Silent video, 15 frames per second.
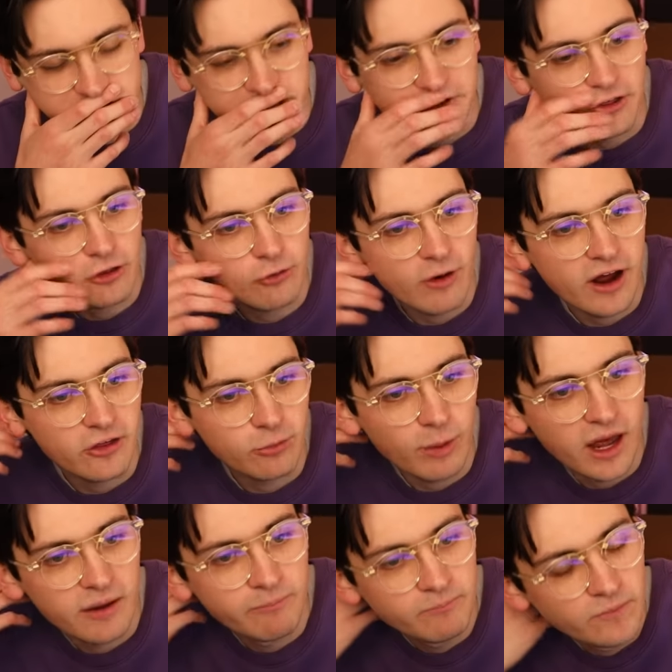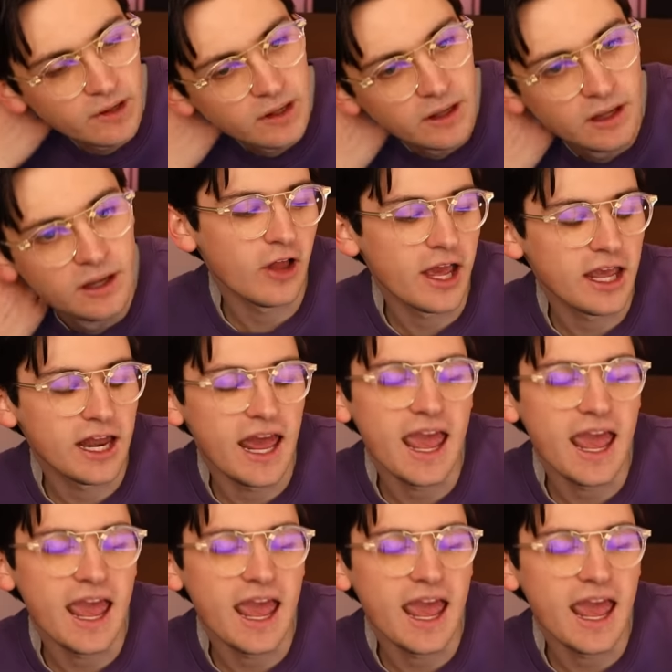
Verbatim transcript: Jesus Christ, man. It, it, it's like an